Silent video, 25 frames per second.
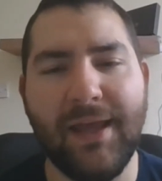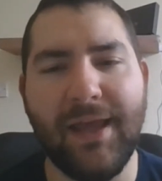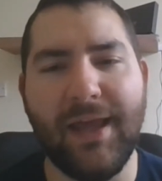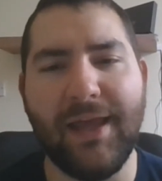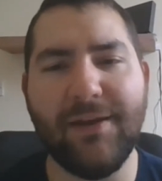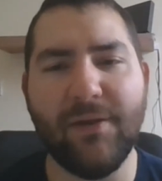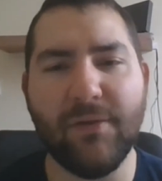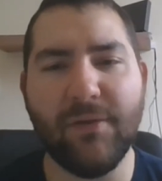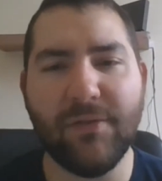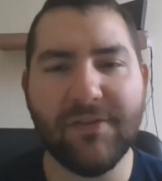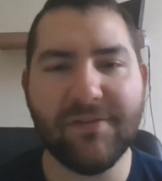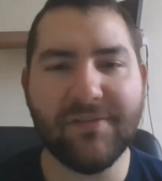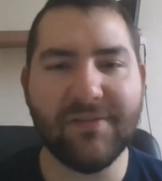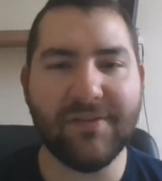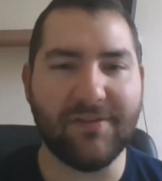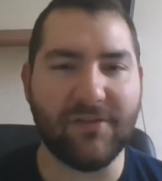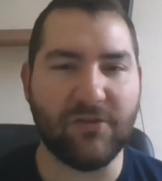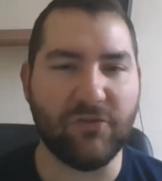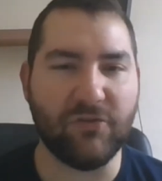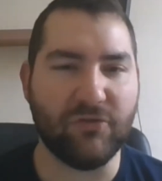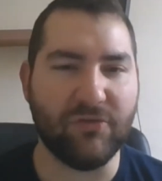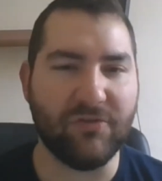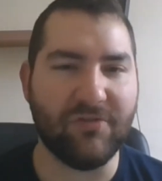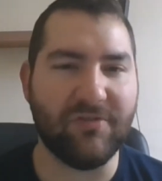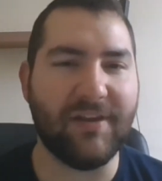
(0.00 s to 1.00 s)
And now this is
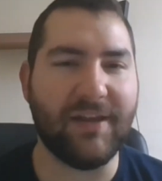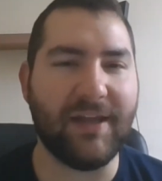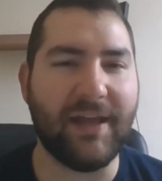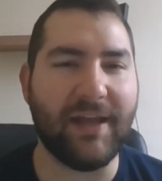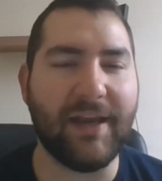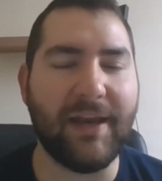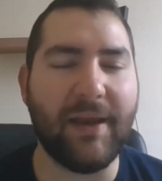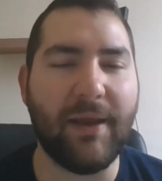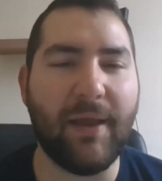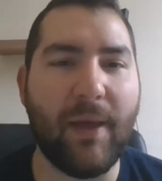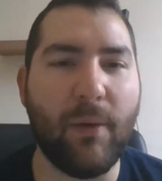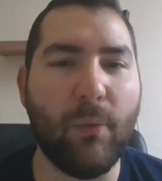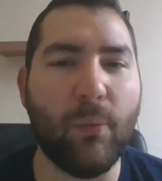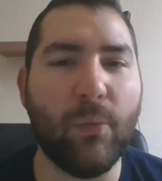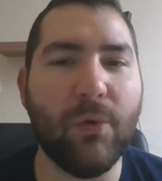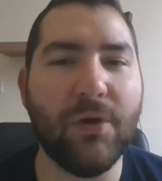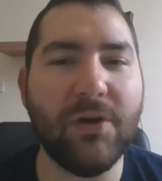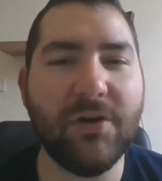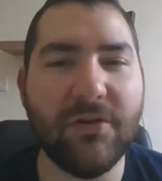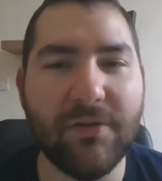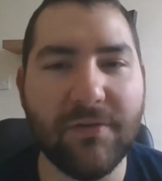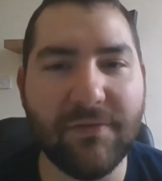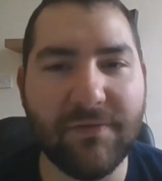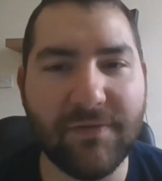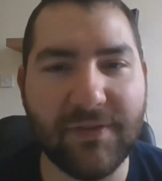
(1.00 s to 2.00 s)
interesting, and I
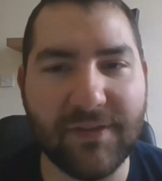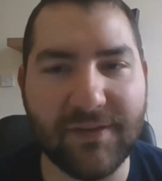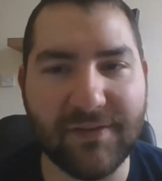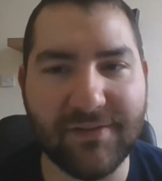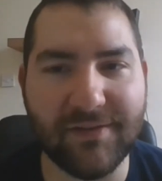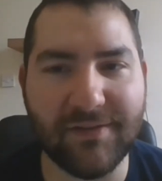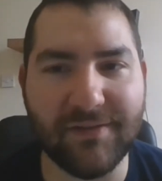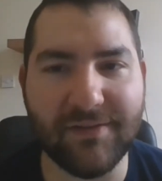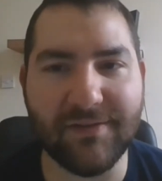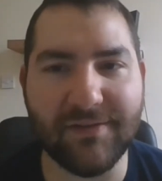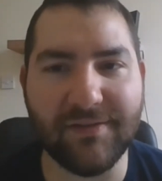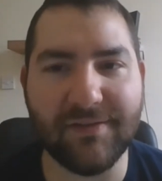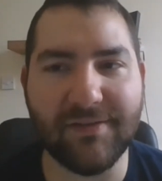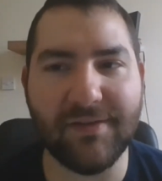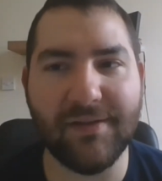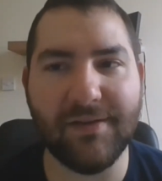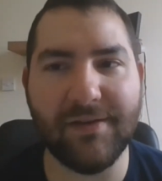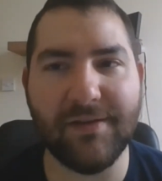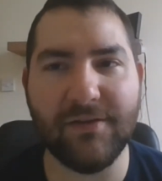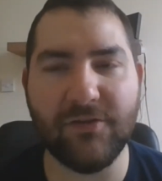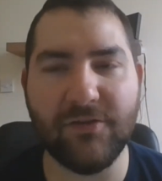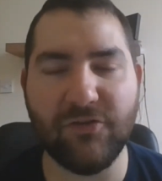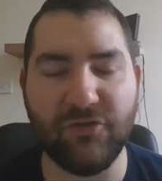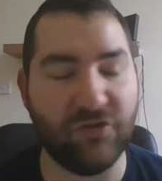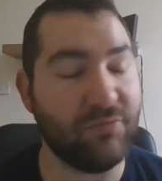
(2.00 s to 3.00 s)
wonder if this is
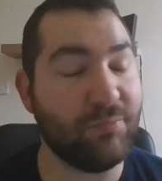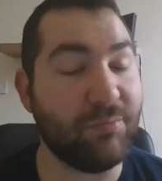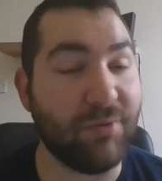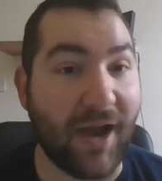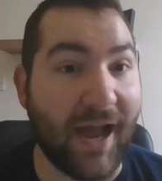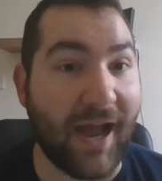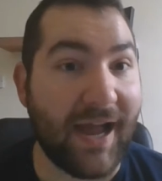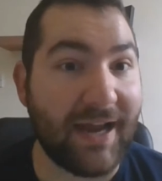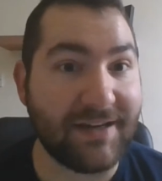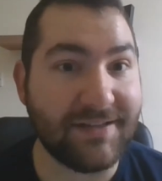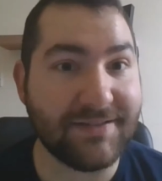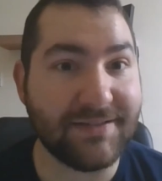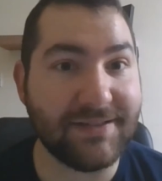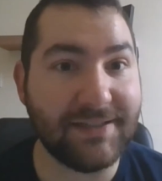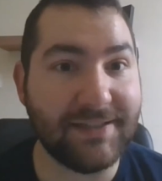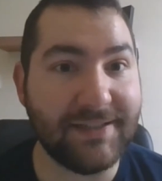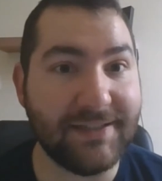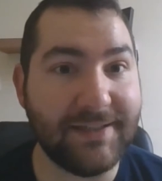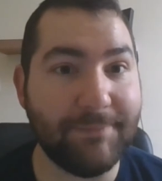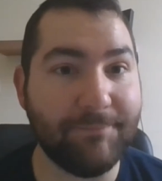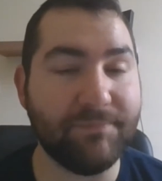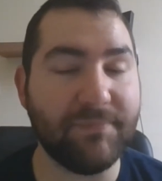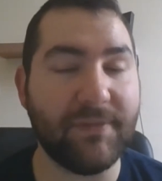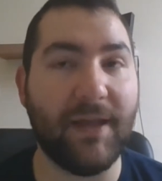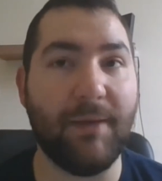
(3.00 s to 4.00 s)
just
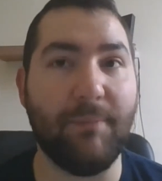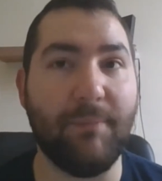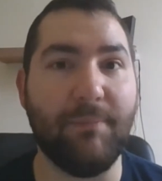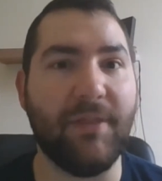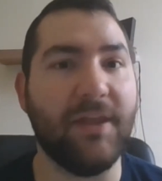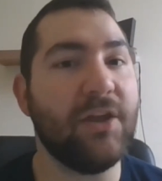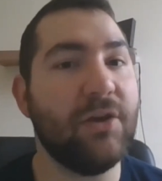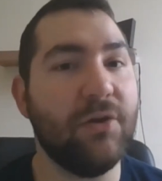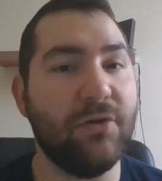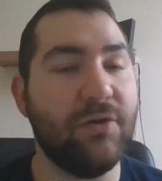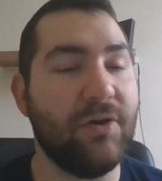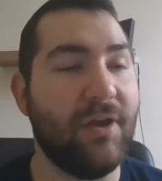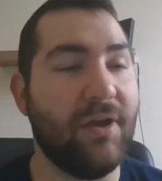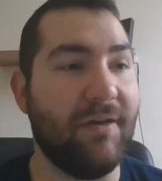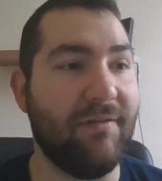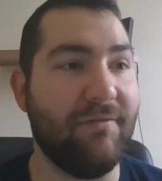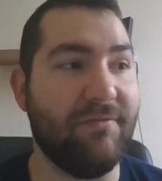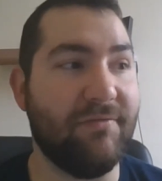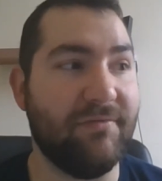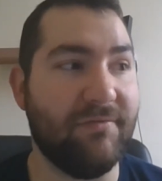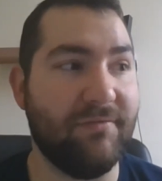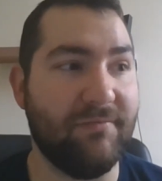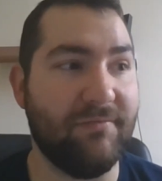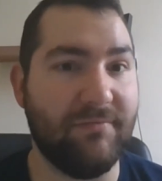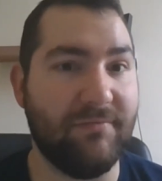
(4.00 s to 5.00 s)
practically, they could have,